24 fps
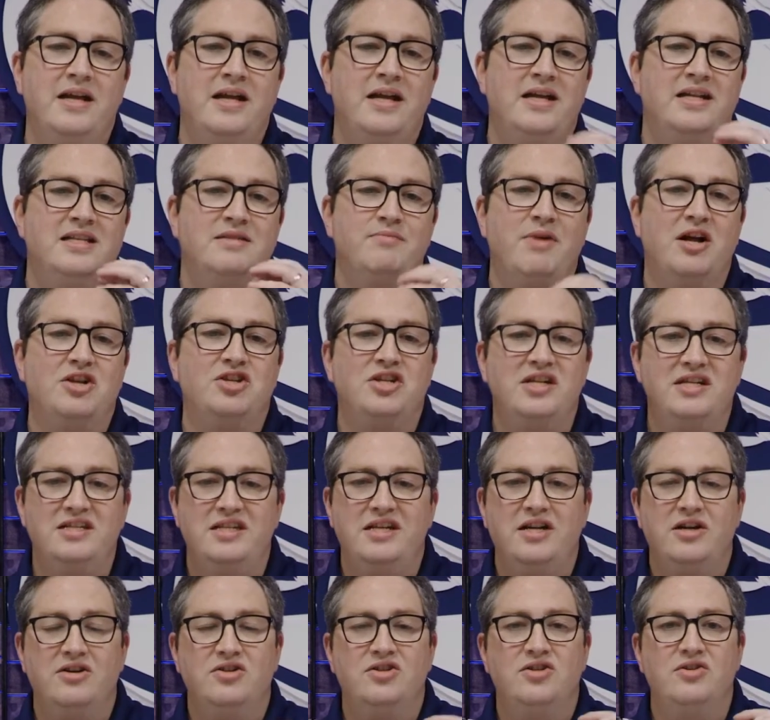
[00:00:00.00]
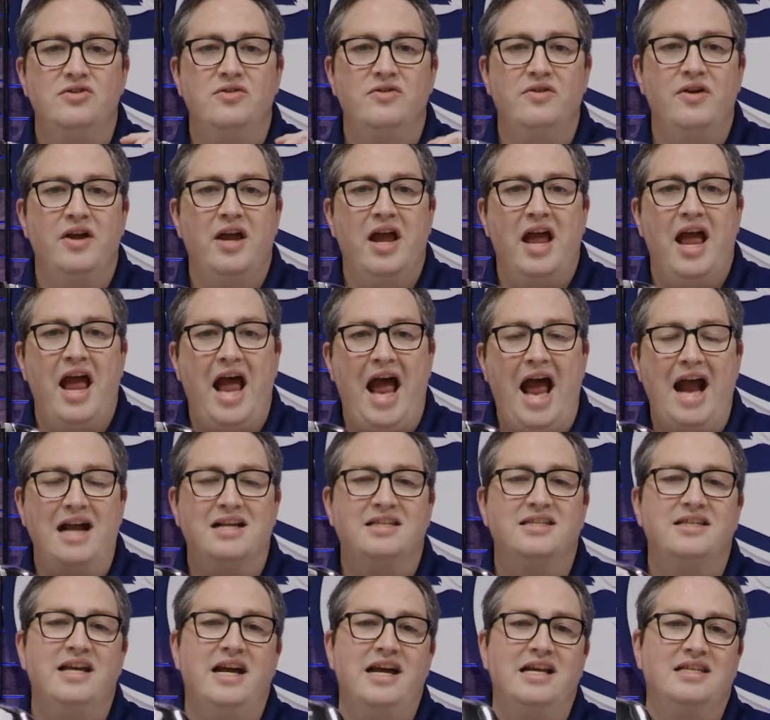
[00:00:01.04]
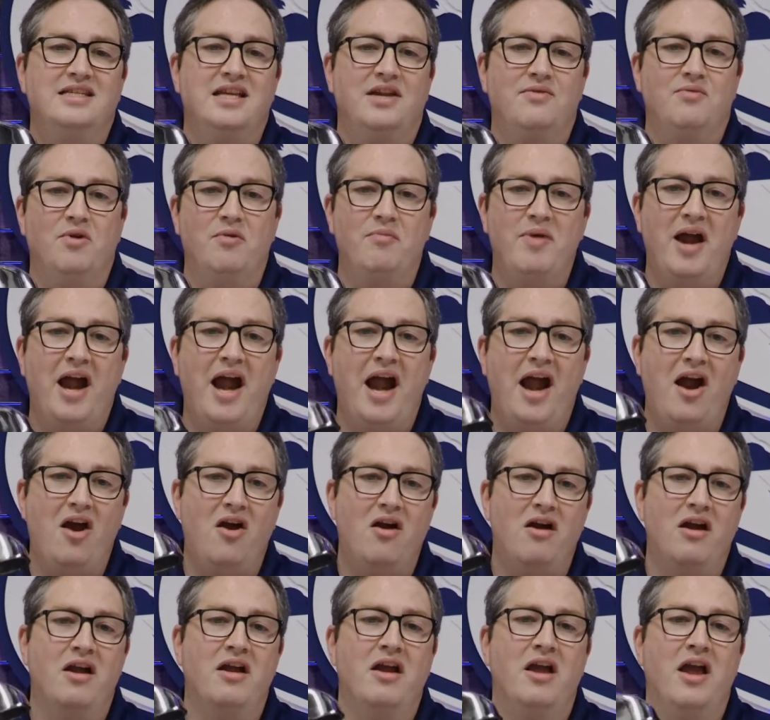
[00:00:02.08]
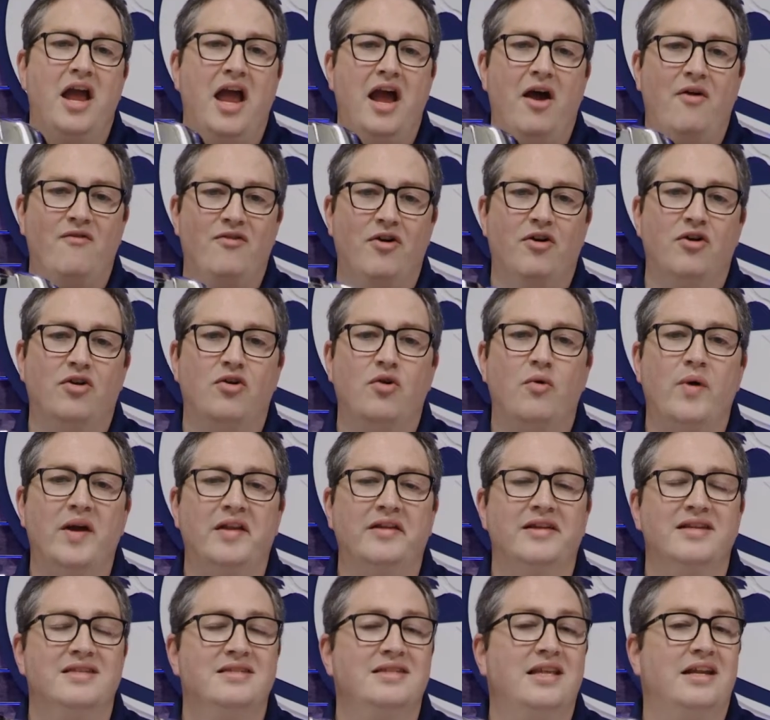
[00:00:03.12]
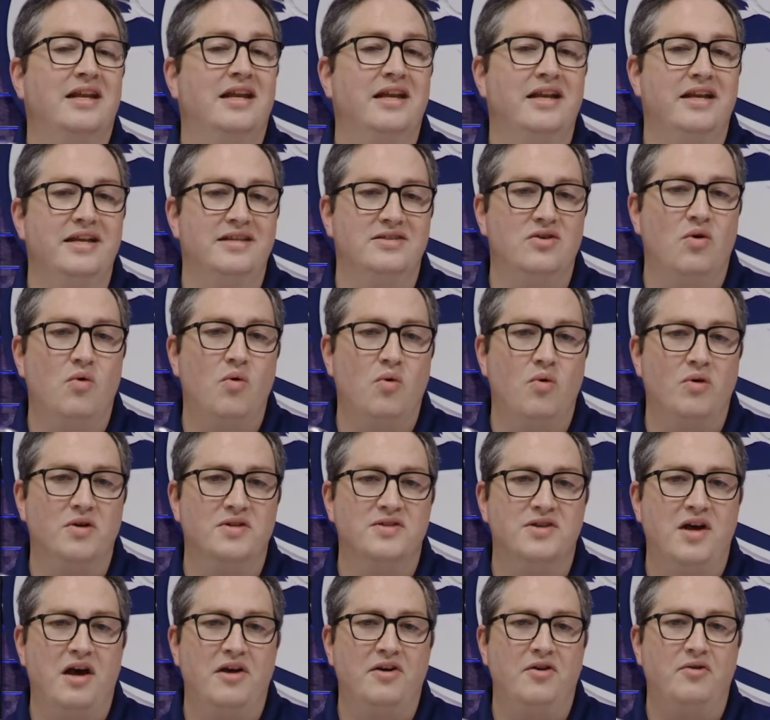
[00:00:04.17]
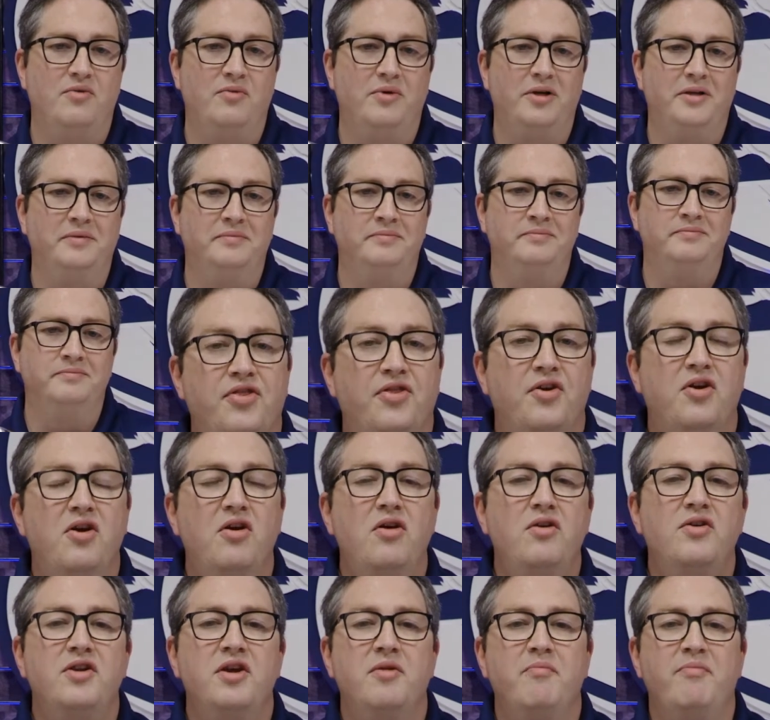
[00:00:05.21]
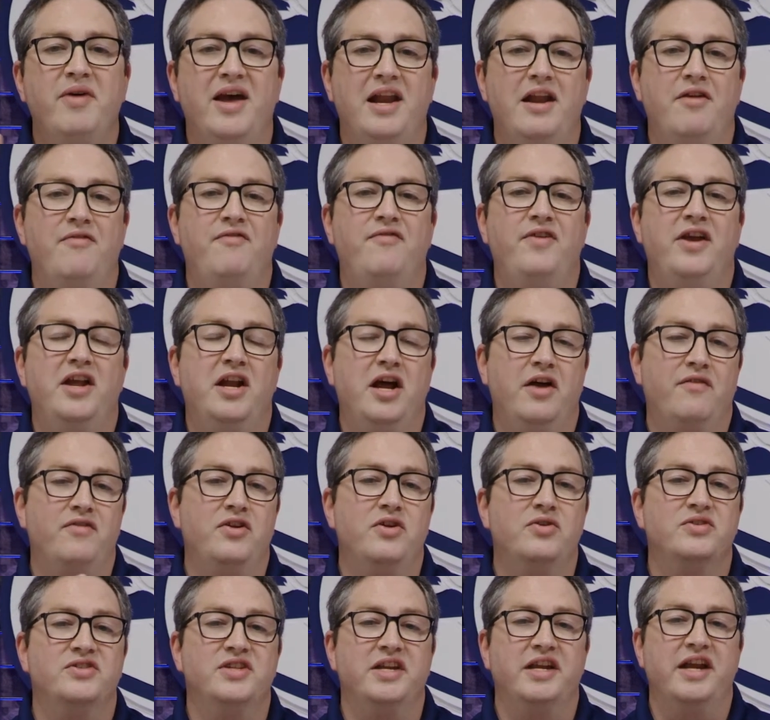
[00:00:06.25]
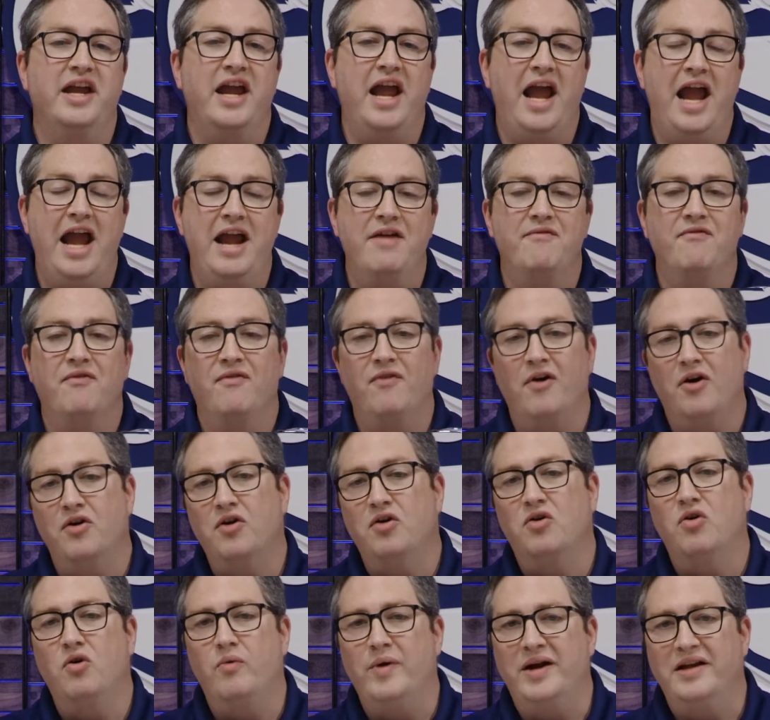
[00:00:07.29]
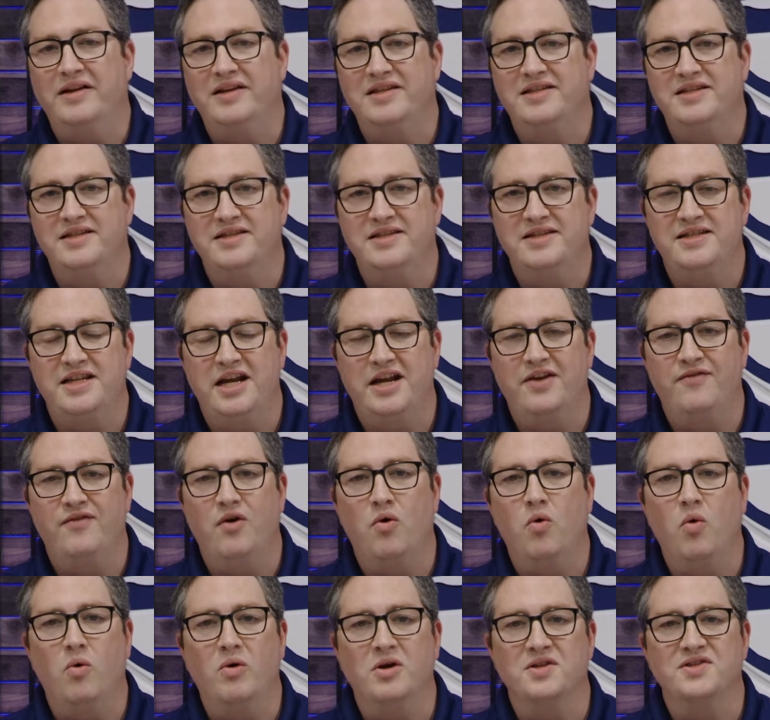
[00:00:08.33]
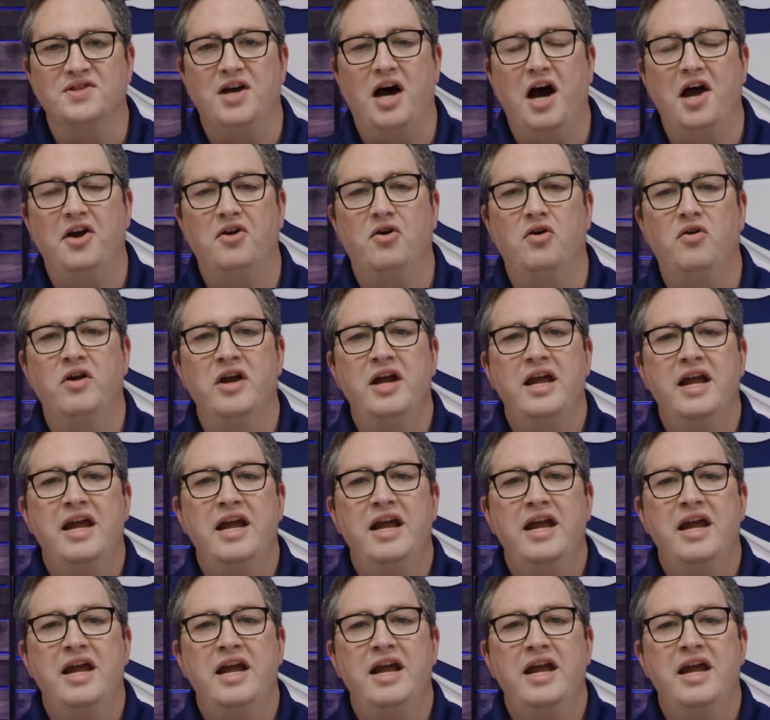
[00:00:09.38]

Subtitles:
it's much easier to access and repair a vertical windlass than it is a horizontal one. Third benefit of using a vertical windlass instead of a horizontal